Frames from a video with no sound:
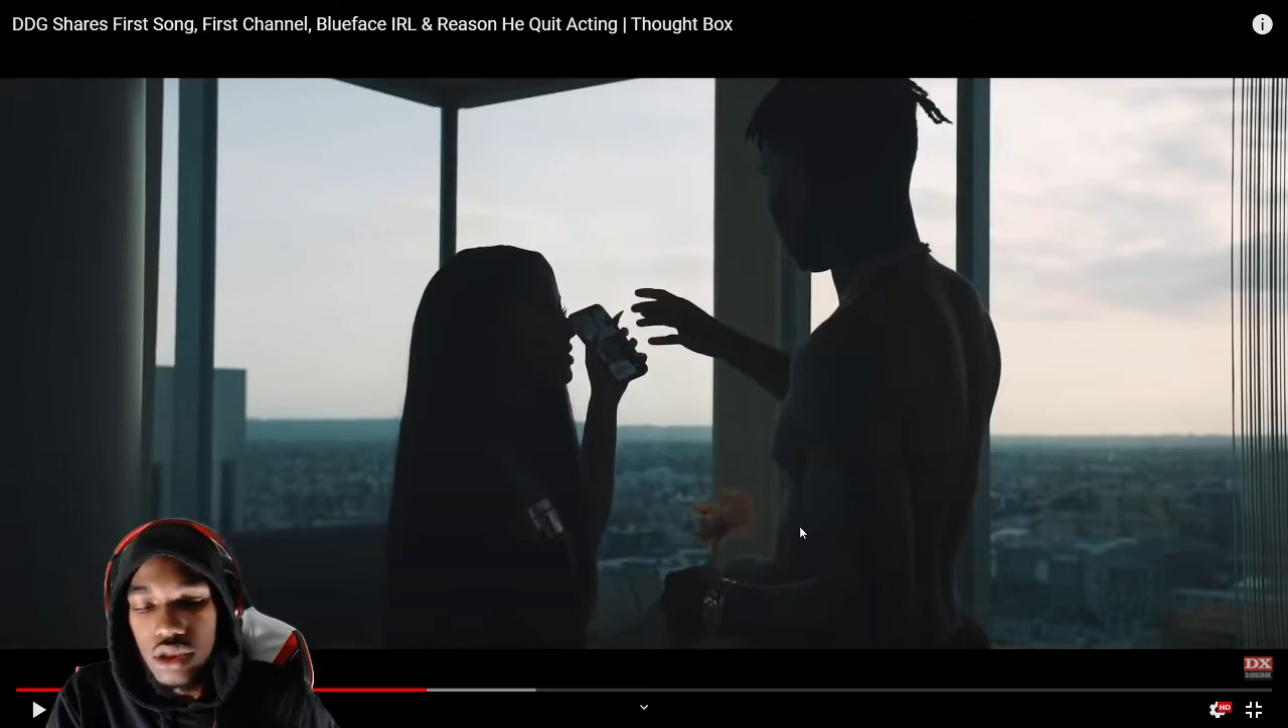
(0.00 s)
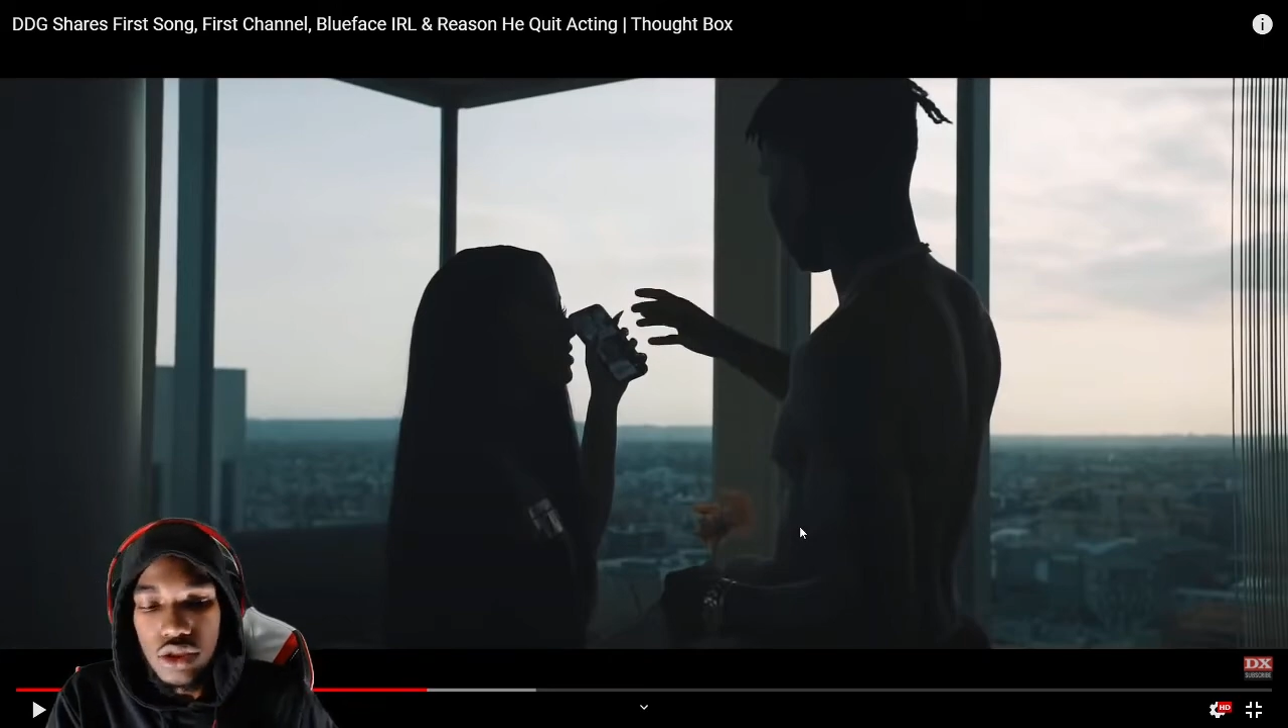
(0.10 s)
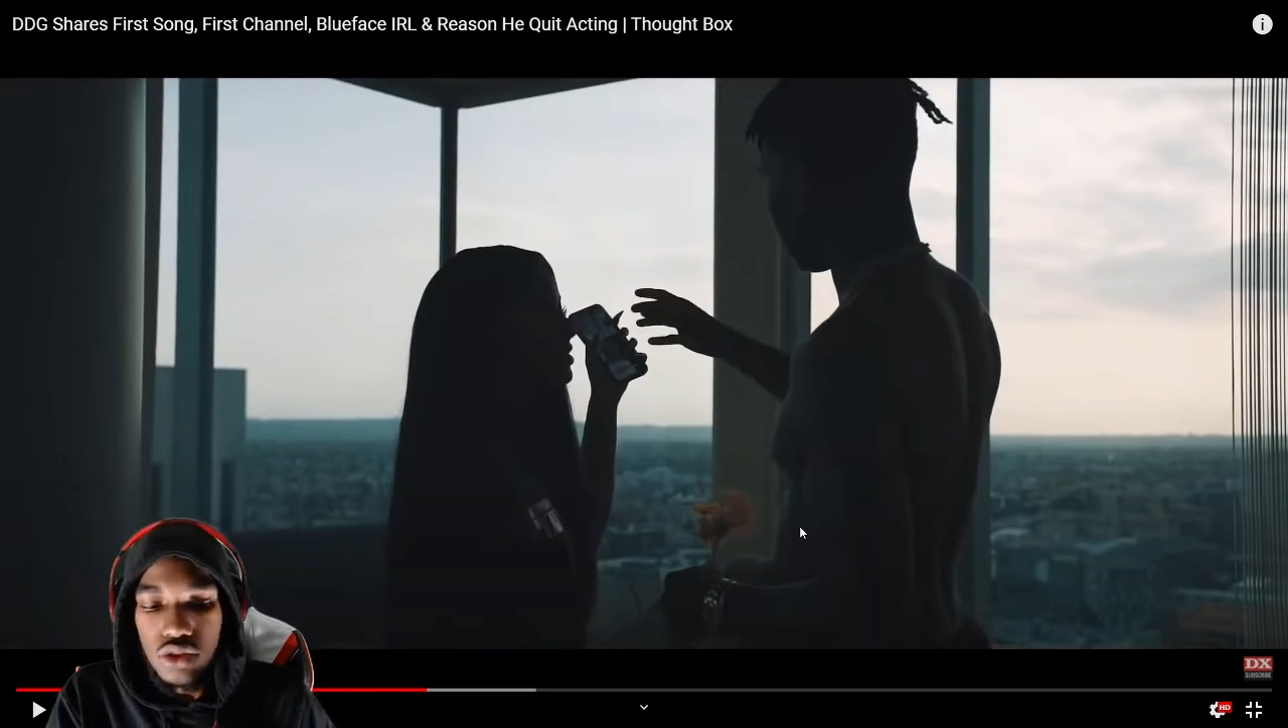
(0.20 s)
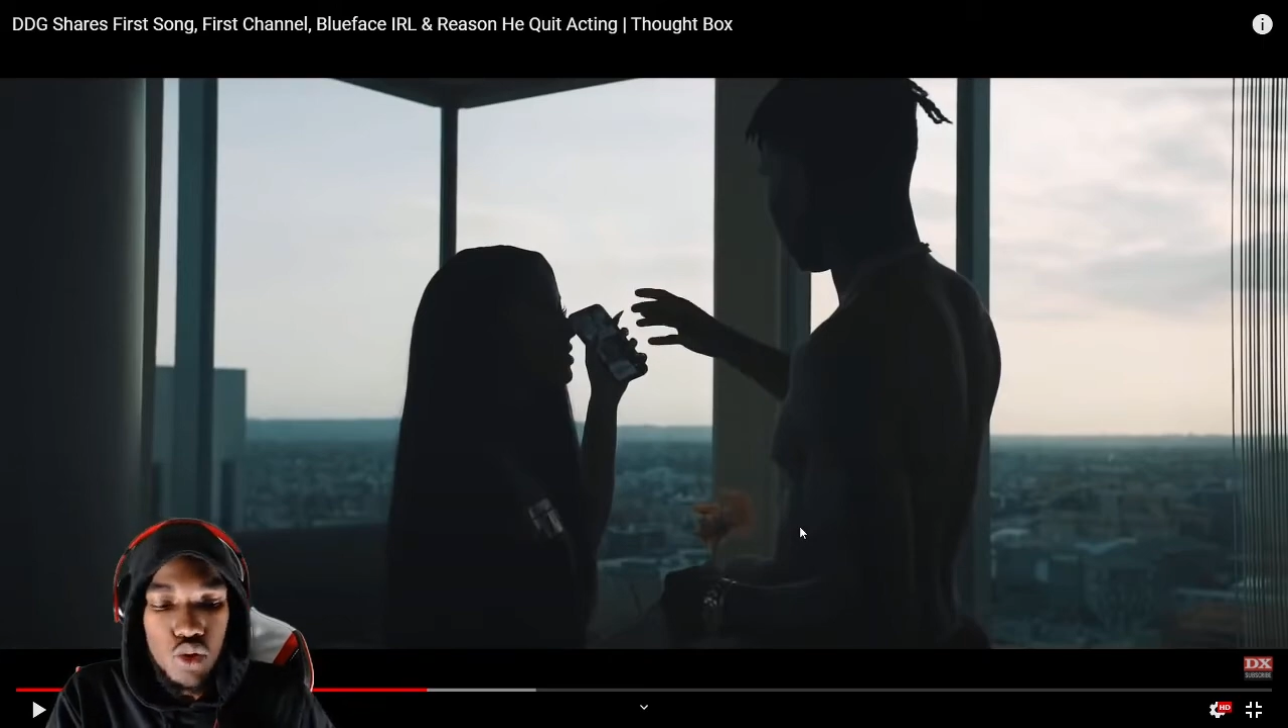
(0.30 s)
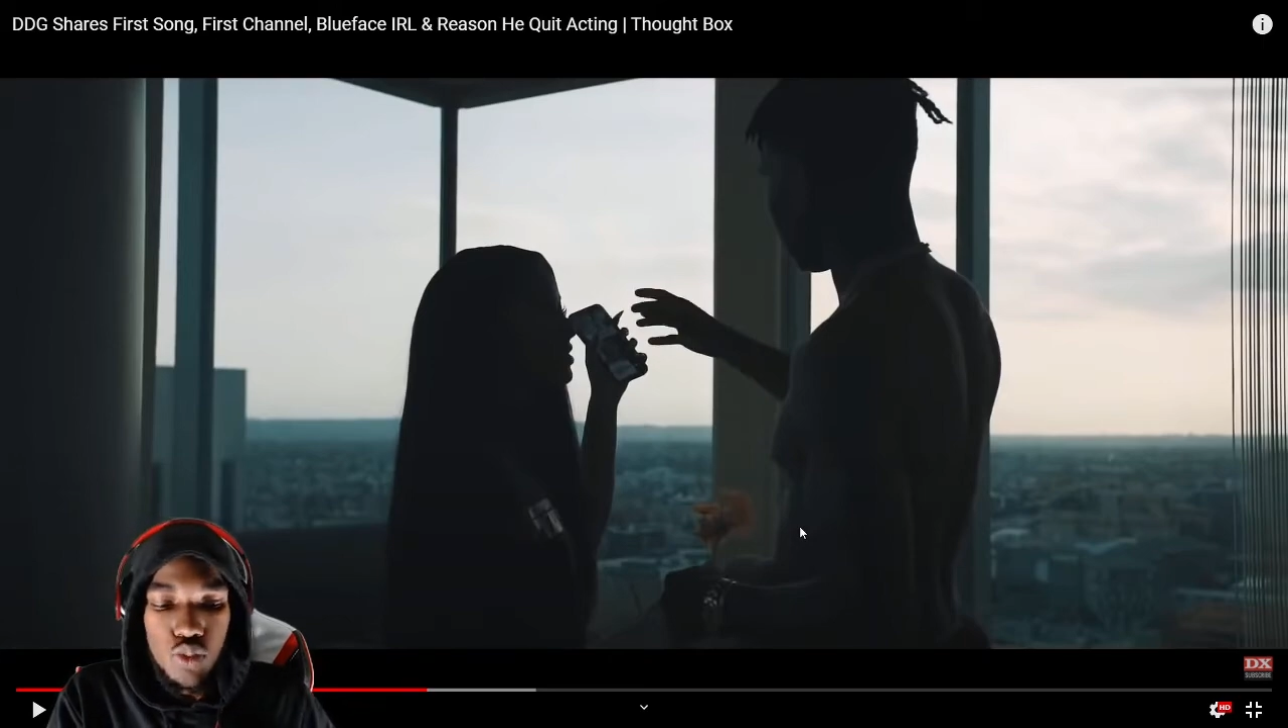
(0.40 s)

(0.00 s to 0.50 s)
It's too